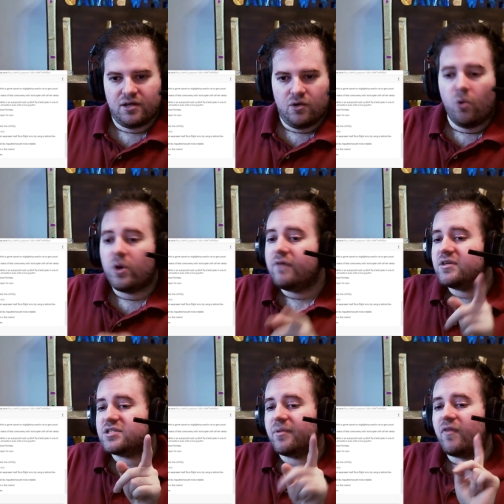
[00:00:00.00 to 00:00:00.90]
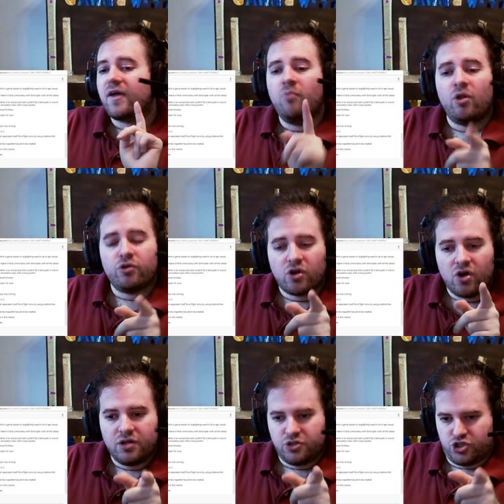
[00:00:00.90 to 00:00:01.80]
or even something like Mother
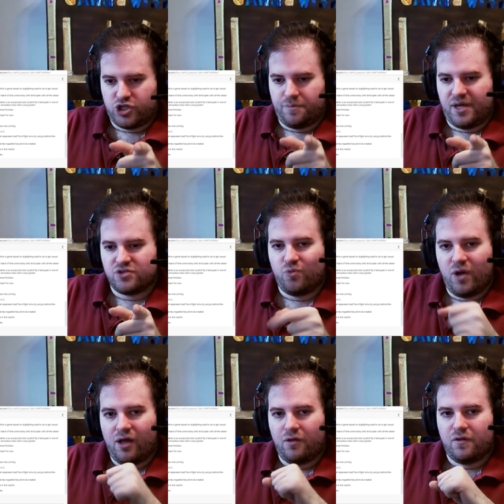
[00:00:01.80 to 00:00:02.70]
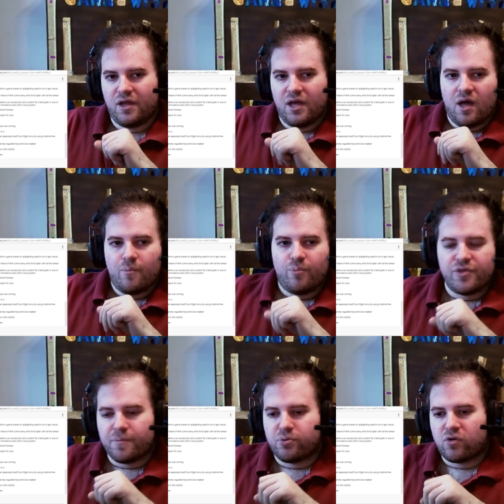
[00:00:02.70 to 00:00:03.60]
Gunship as well. But
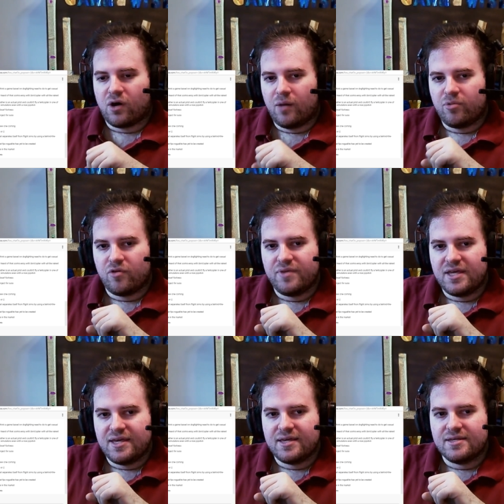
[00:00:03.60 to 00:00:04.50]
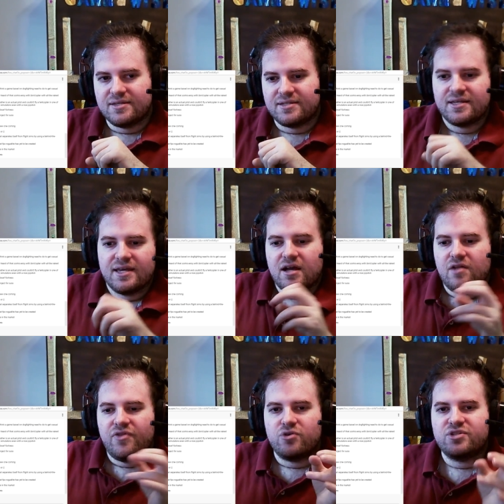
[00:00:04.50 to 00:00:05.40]
the problem is,
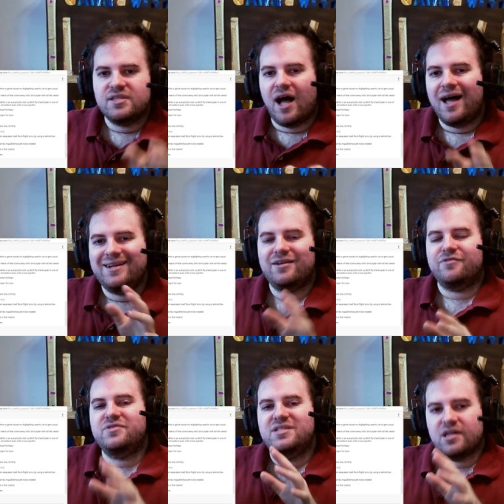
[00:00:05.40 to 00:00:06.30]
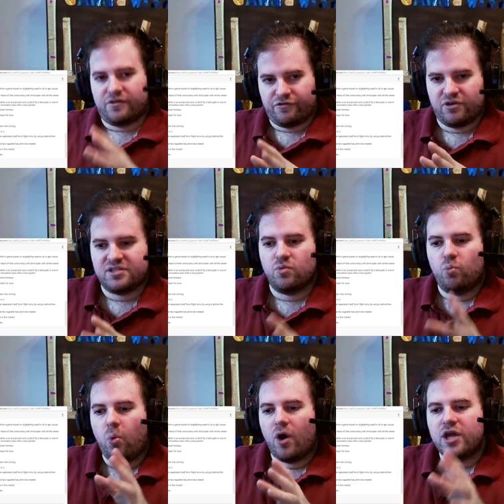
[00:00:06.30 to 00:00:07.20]
there's not enough difference
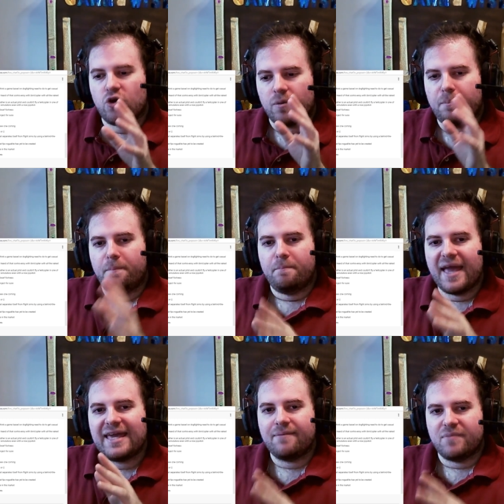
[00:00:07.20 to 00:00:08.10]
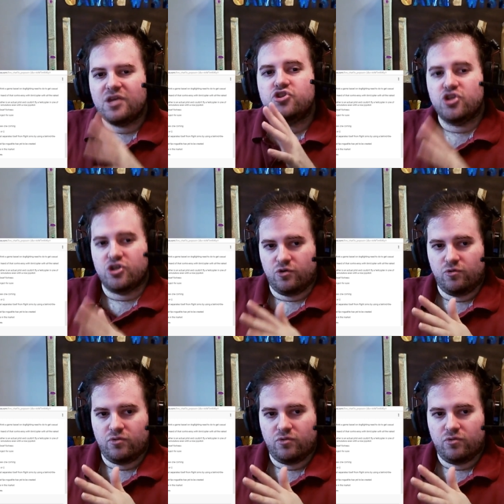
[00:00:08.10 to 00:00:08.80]
in what you're making me do.